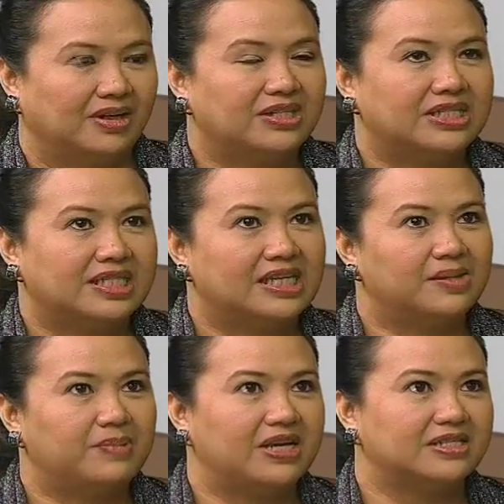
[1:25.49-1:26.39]
On a
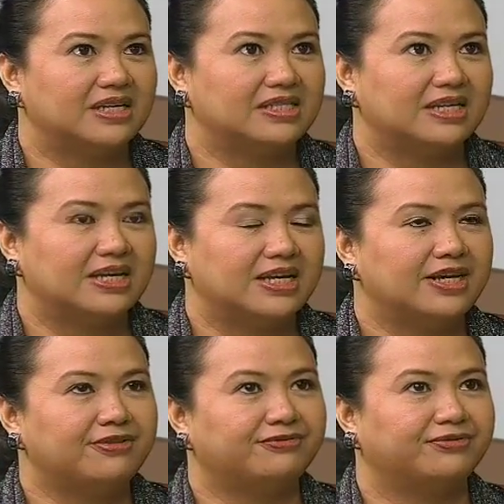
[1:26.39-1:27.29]
daily basis,
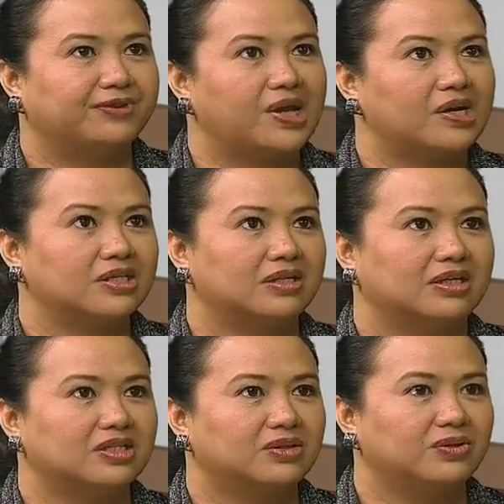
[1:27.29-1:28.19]
if
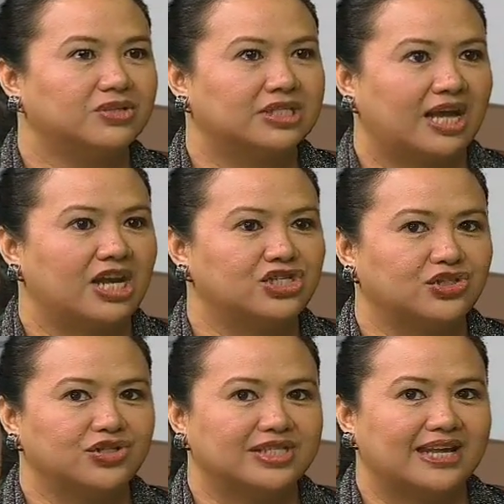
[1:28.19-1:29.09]
their school
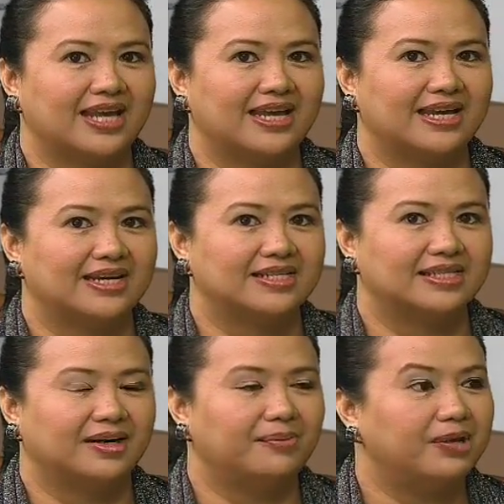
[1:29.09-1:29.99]
schedule, say,
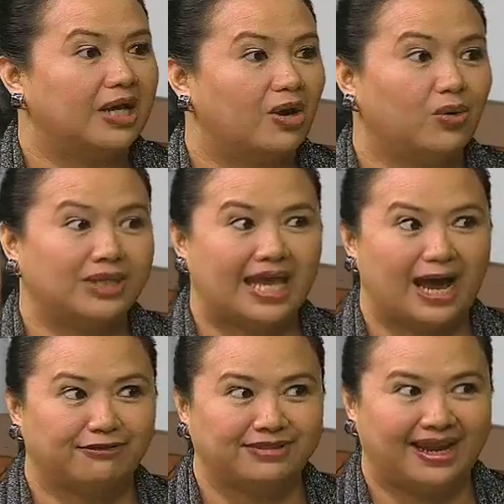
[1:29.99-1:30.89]
is only
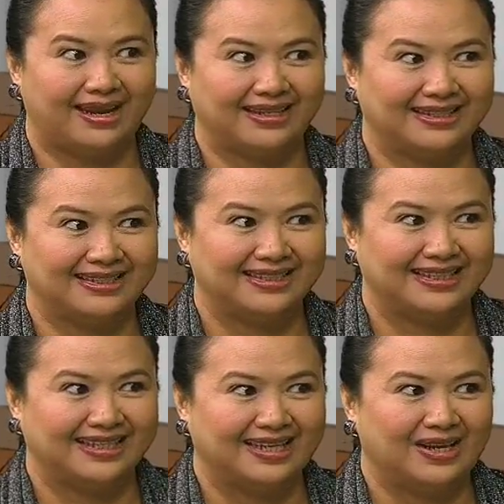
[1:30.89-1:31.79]
half day,
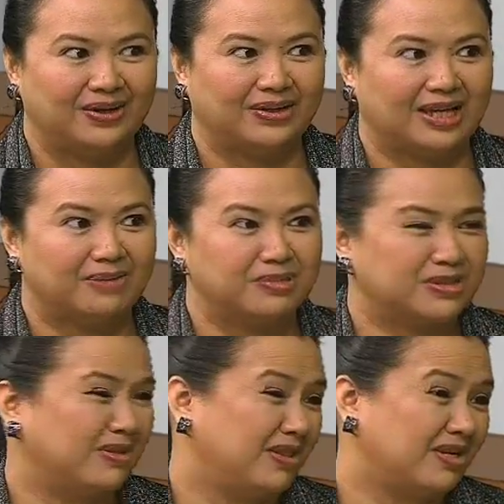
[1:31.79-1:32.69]
okay,
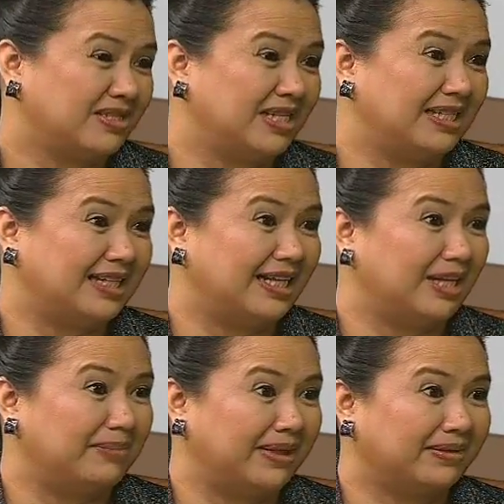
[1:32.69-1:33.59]
but they're still in
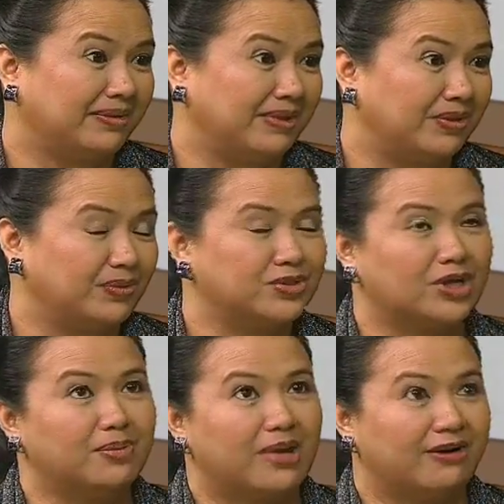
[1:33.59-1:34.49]
elementary, though
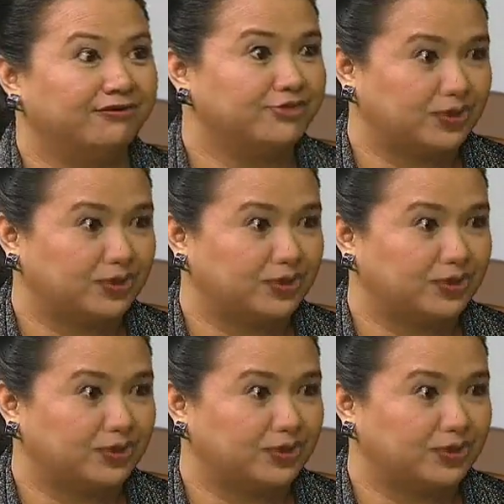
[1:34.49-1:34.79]
some have